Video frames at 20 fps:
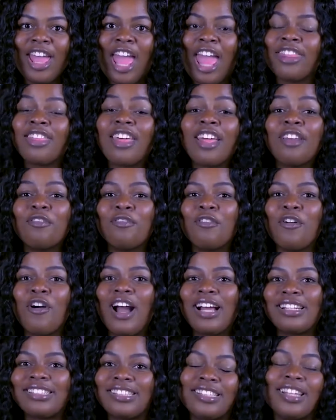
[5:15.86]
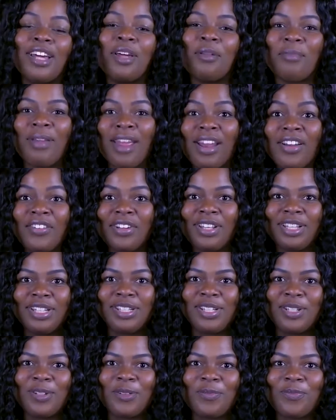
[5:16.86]
And then for us, the
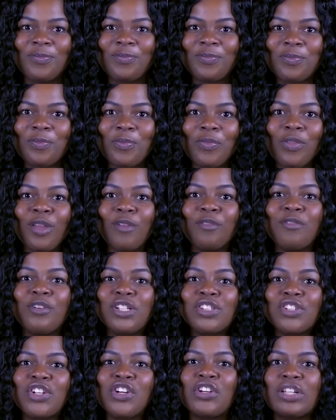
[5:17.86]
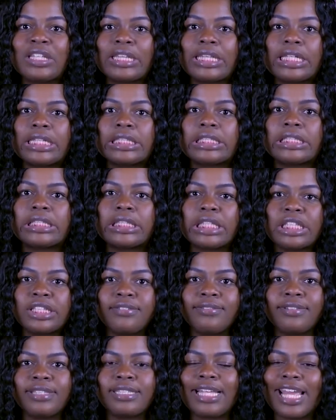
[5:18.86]
unmarried, 1 Corinthians
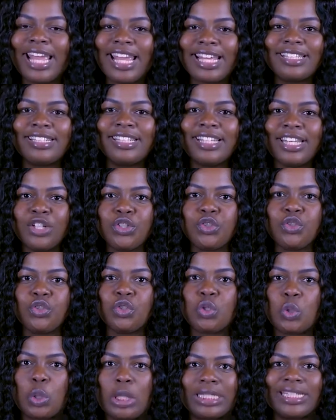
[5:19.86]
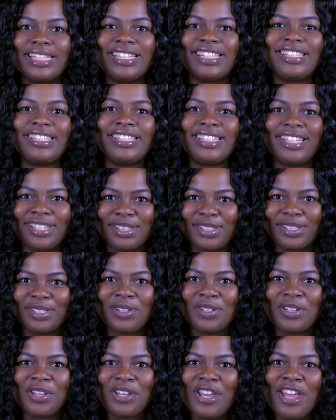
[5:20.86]
6 verse 18 to 20 says,
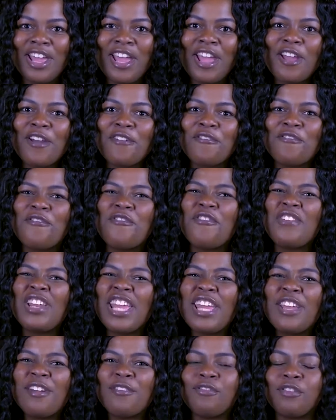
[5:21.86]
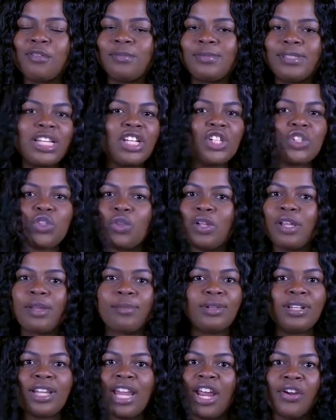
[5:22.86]
flee from sexual
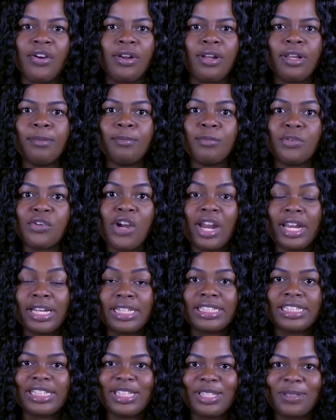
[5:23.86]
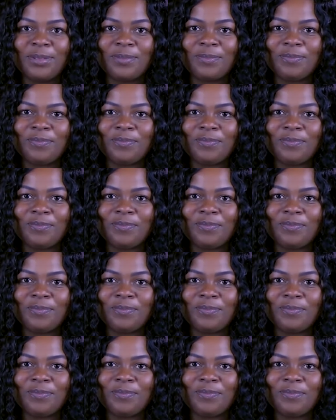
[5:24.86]
immorality.